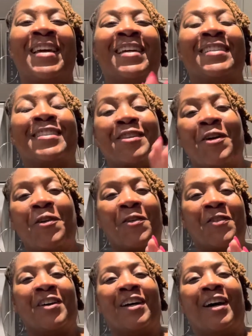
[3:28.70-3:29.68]

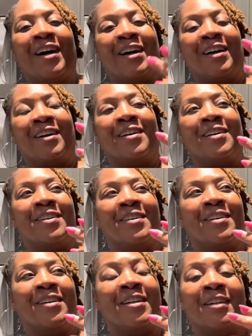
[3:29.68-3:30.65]
so uh,
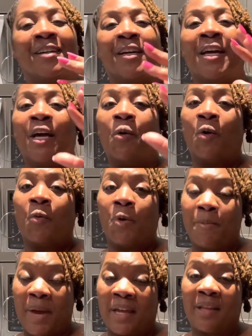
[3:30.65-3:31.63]
we
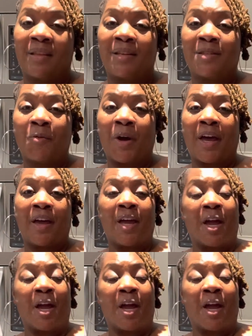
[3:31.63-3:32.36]
make it this way,